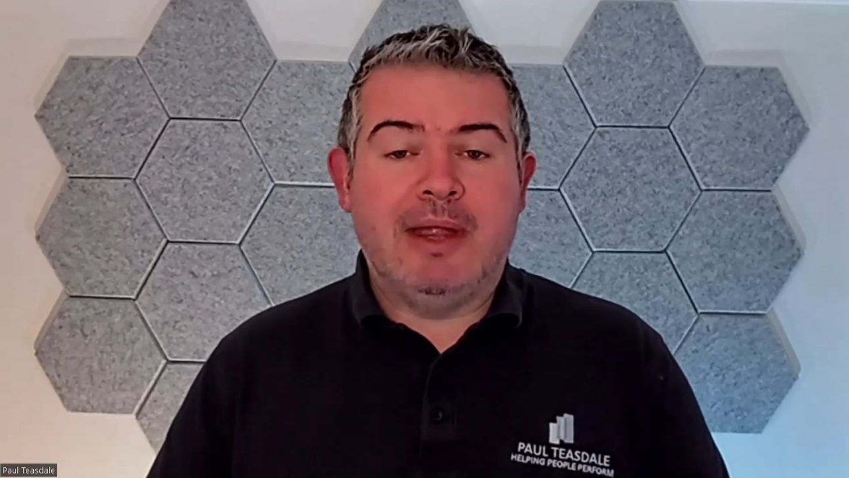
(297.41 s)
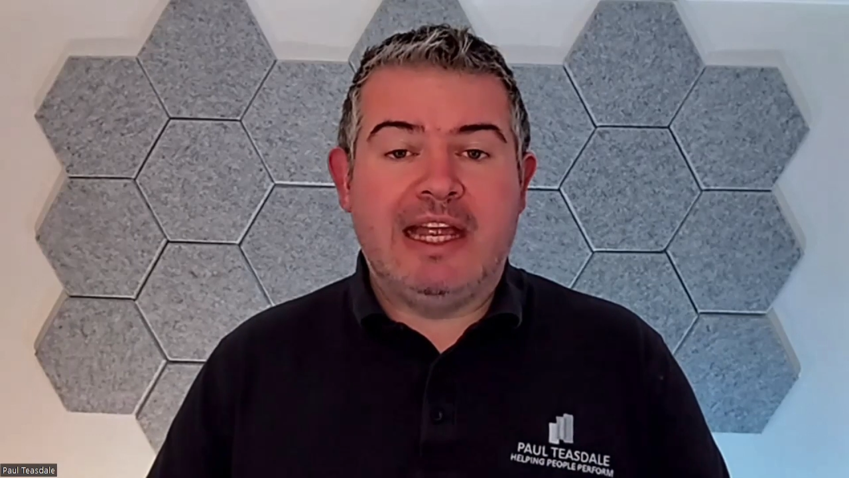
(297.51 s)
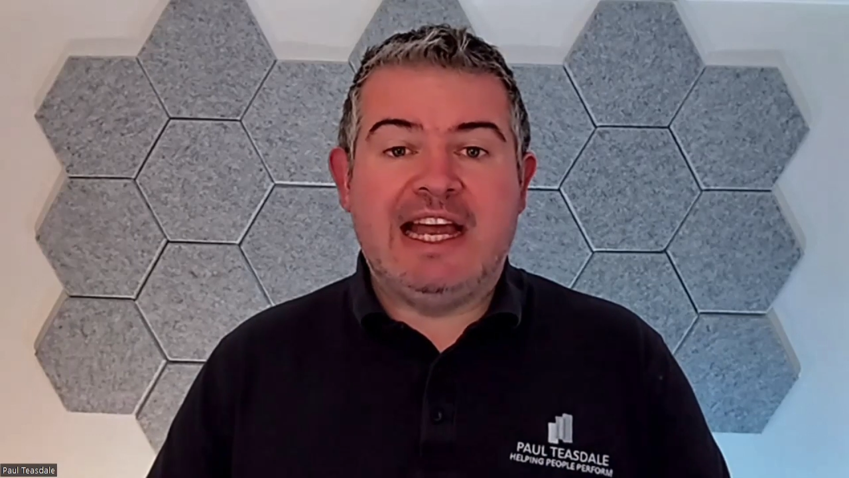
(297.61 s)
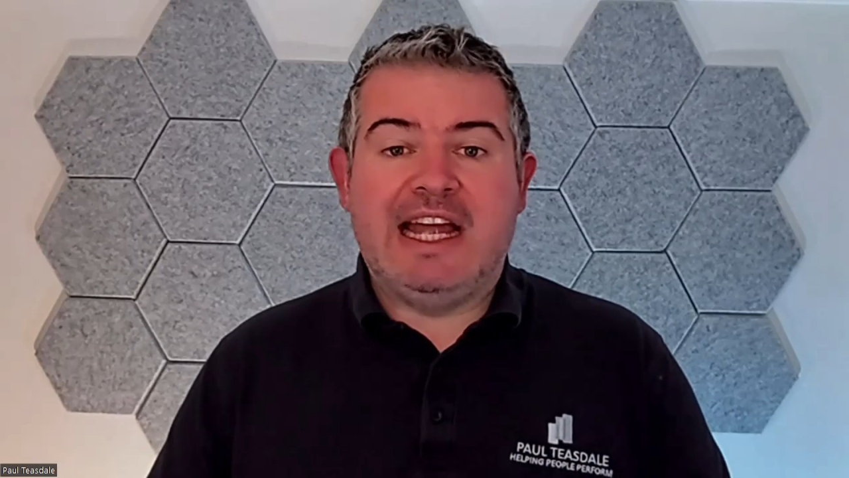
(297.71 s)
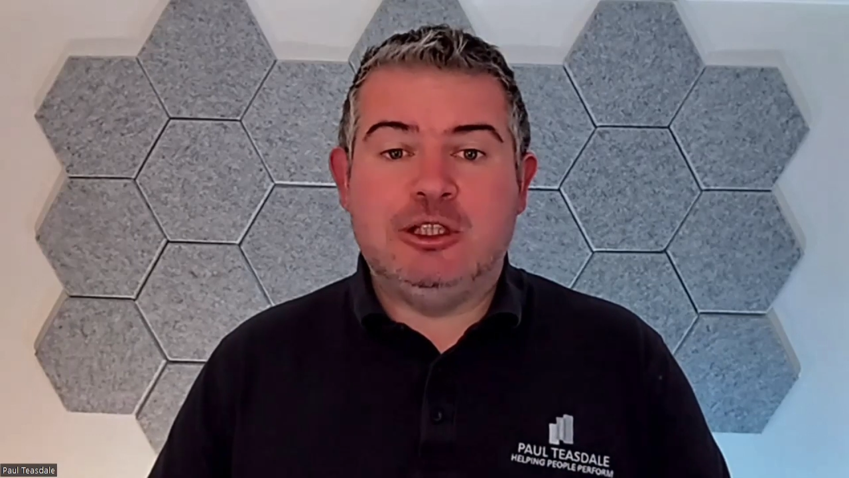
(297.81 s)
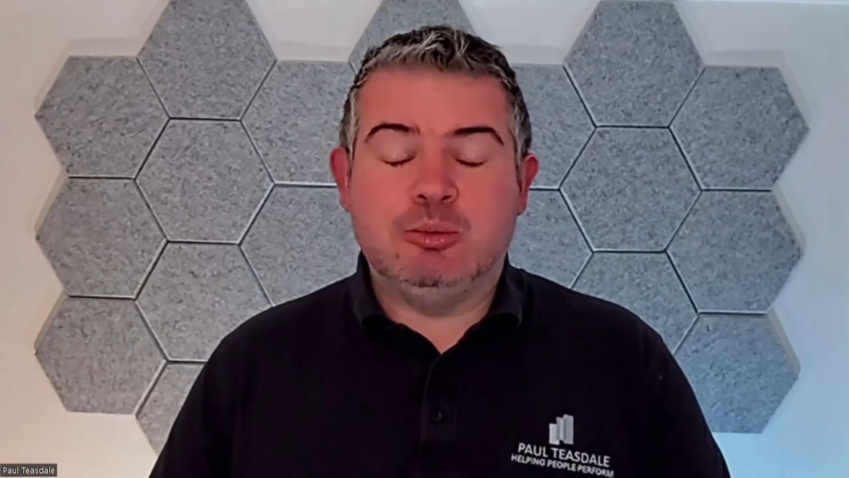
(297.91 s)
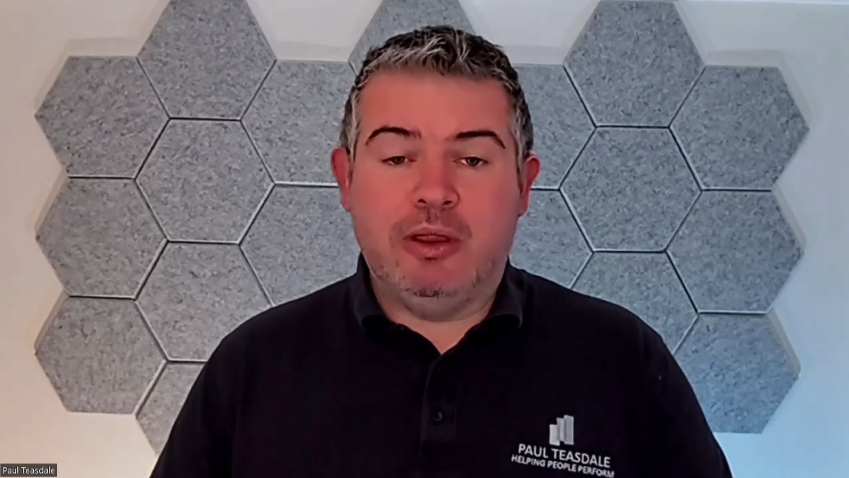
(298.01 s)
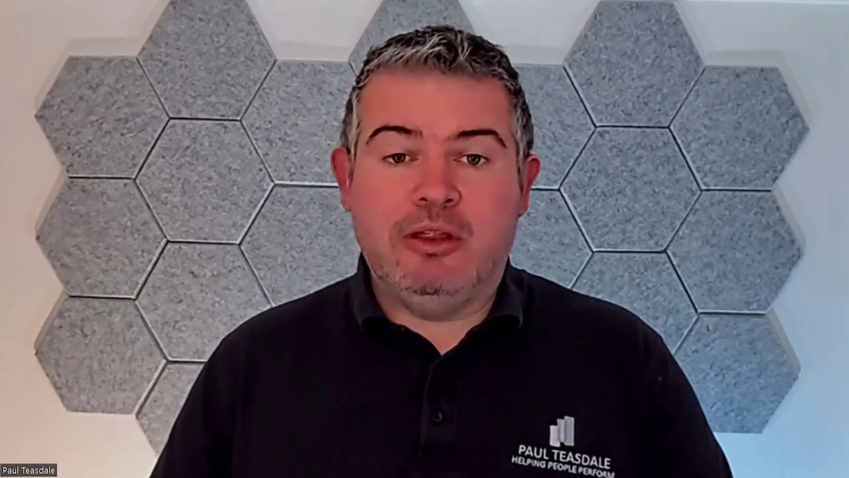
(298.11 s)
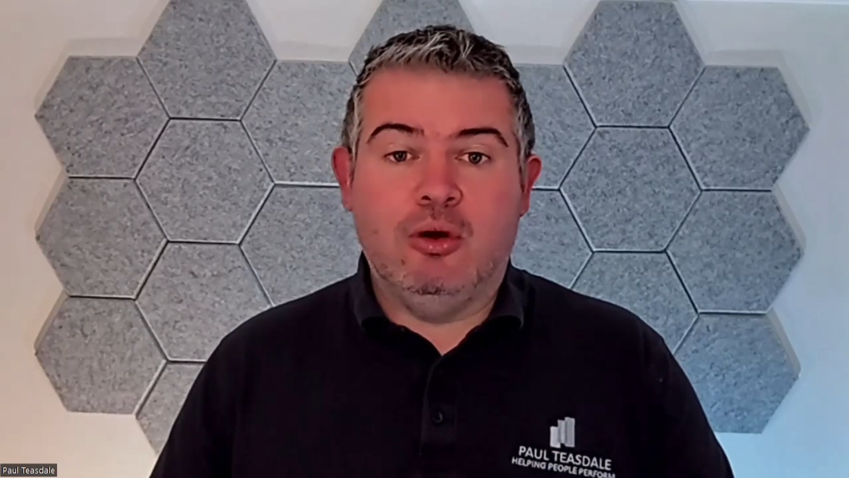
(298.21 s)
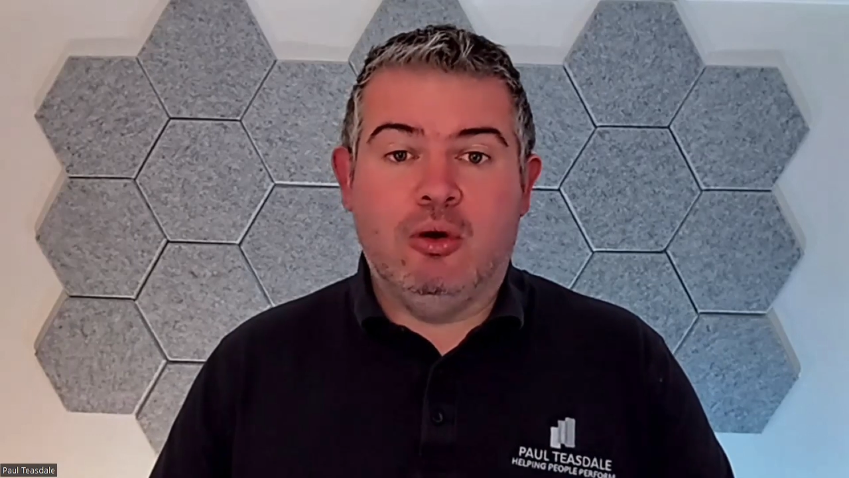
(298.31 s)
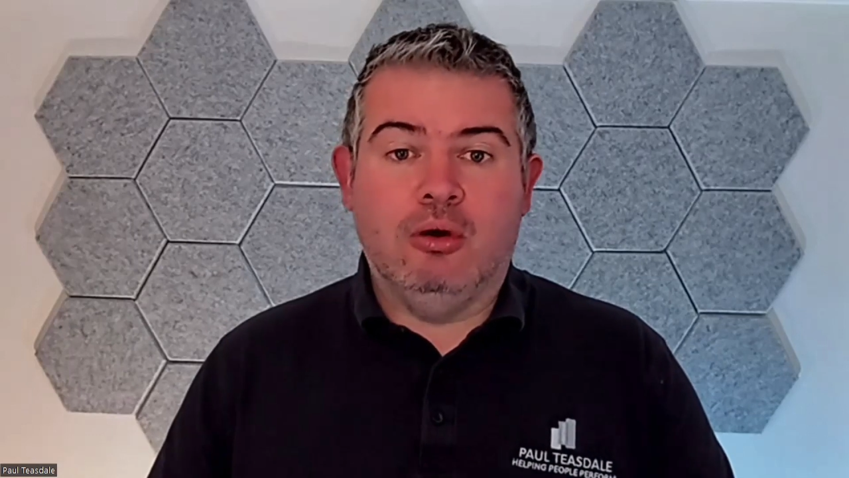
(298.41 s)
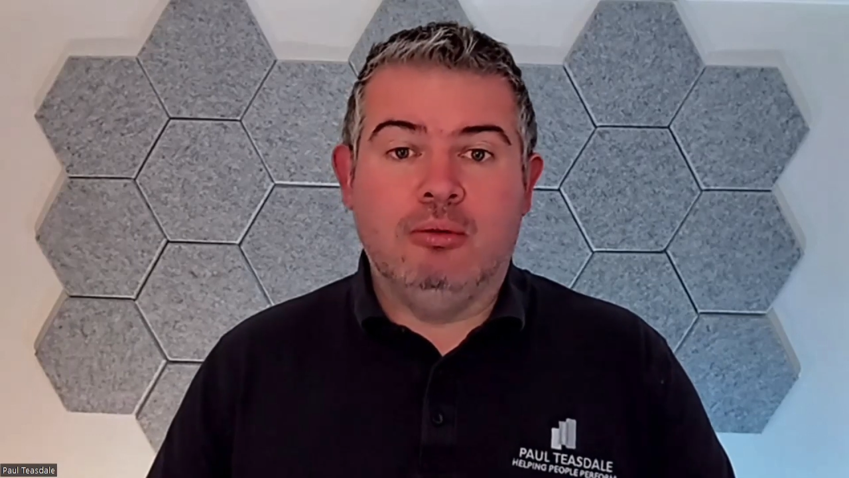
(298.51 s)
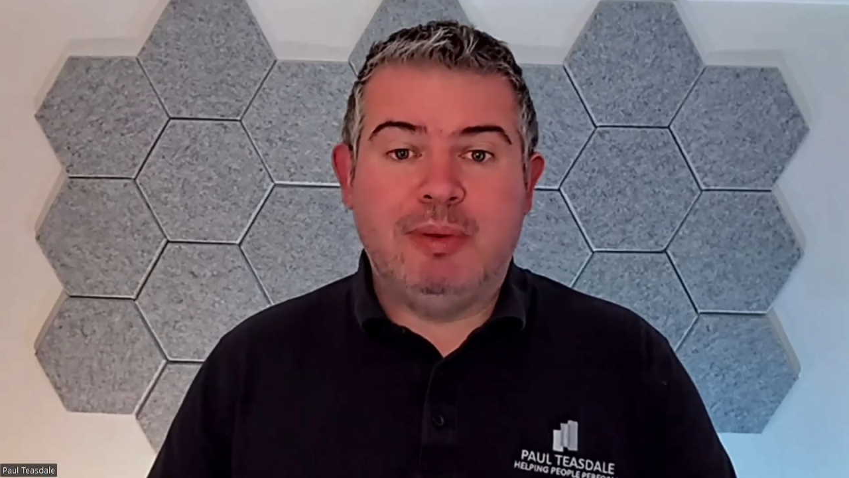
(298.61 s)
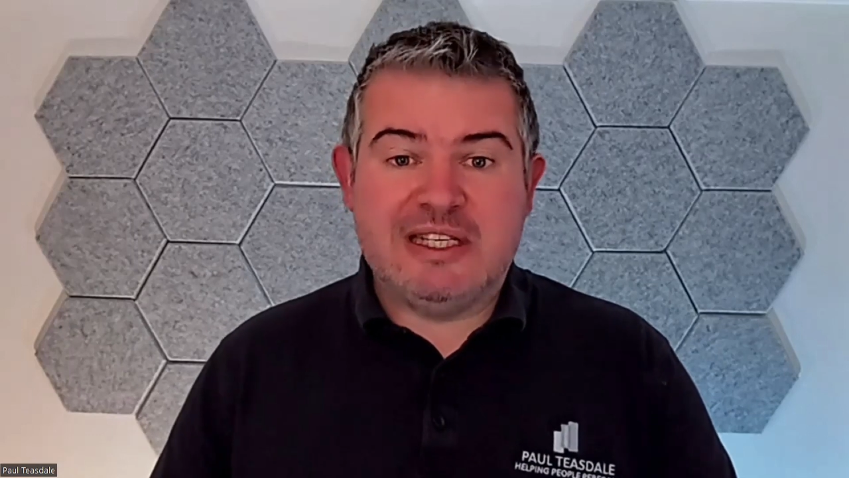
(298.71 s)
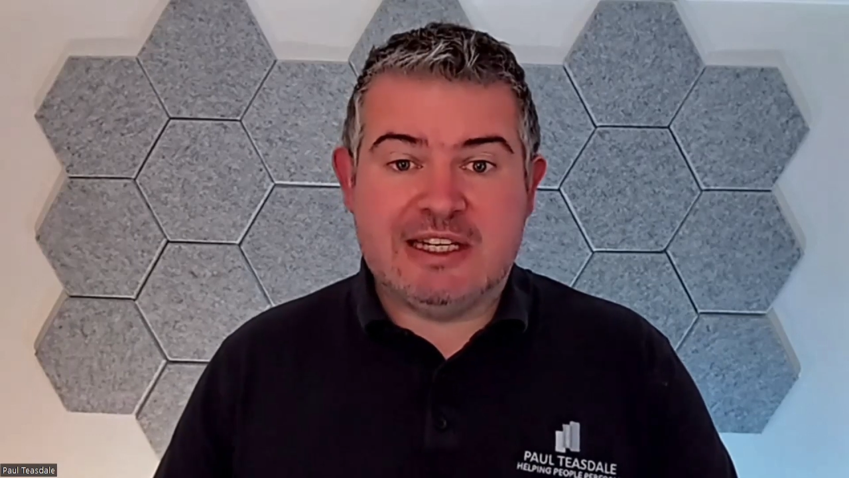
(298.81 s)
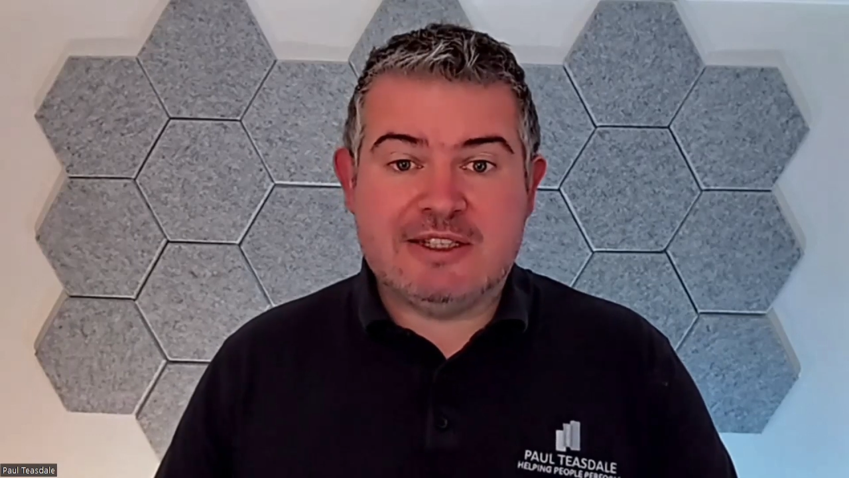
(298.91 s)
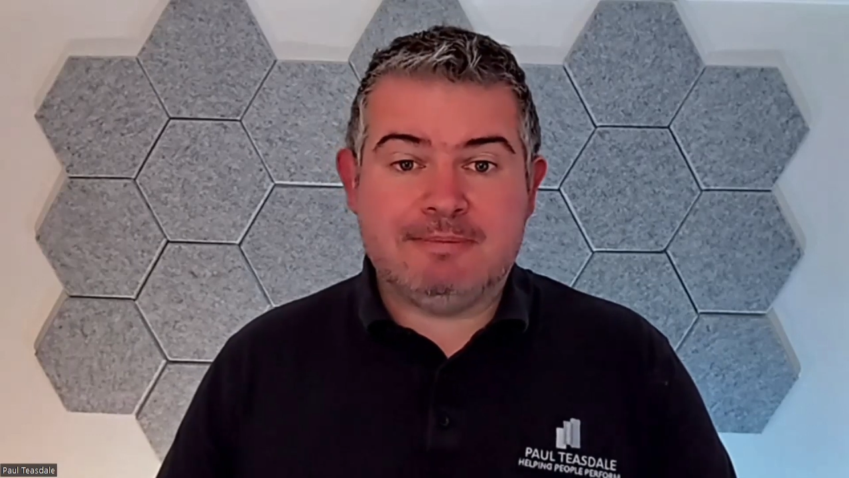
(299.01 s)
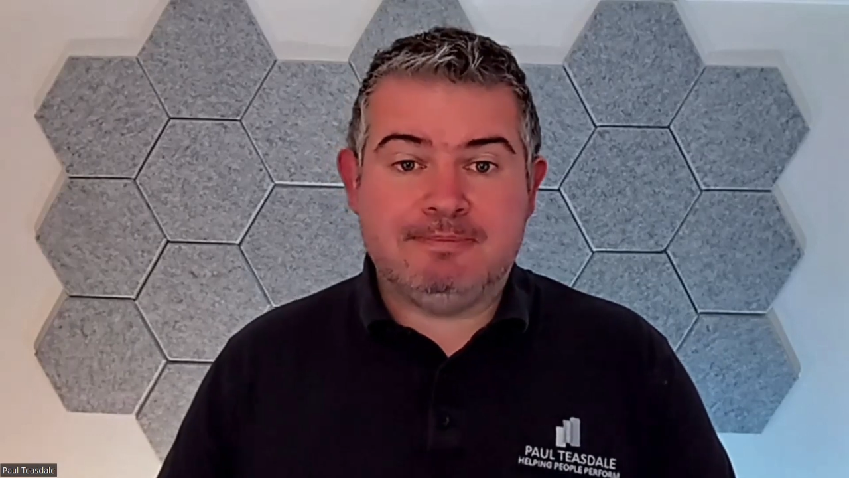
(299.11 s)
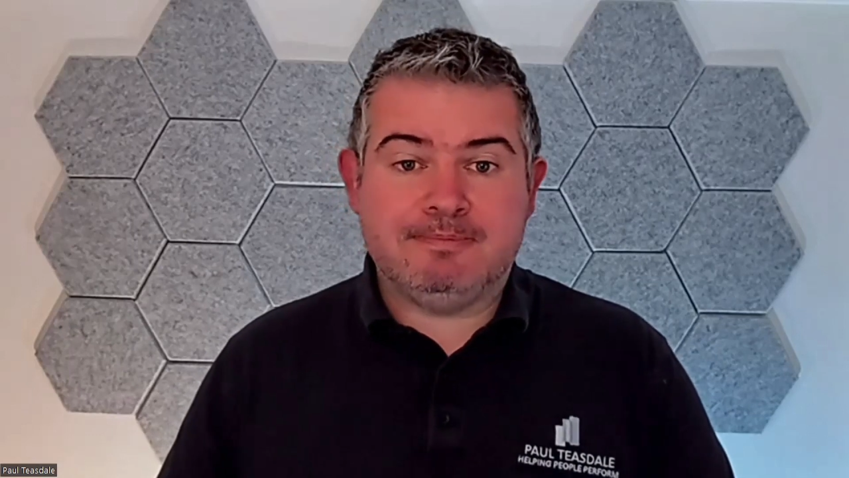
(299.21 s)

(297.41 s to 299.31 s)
engage with your business?